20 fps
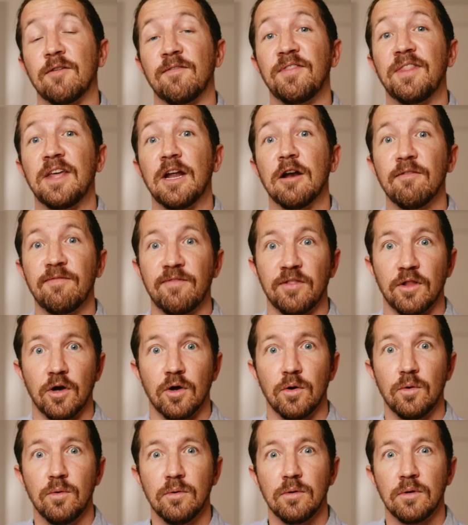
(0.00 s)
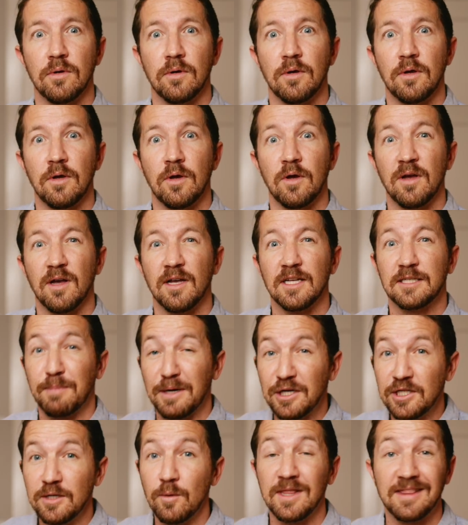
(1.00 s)
of their flow,
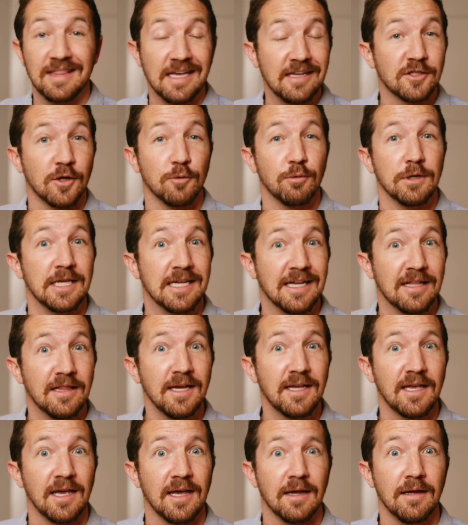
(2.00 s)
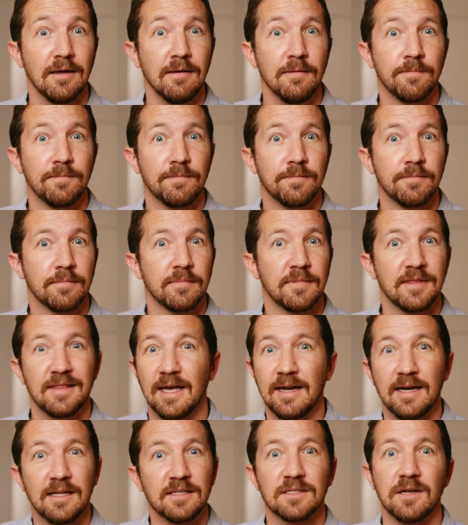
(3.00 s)
especially when things are really clicking,
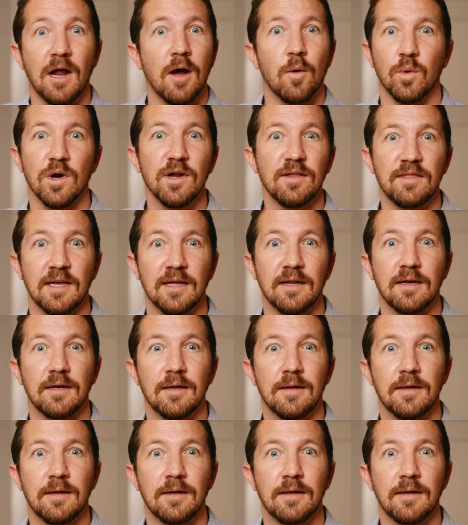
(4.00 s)
then it's not worth it.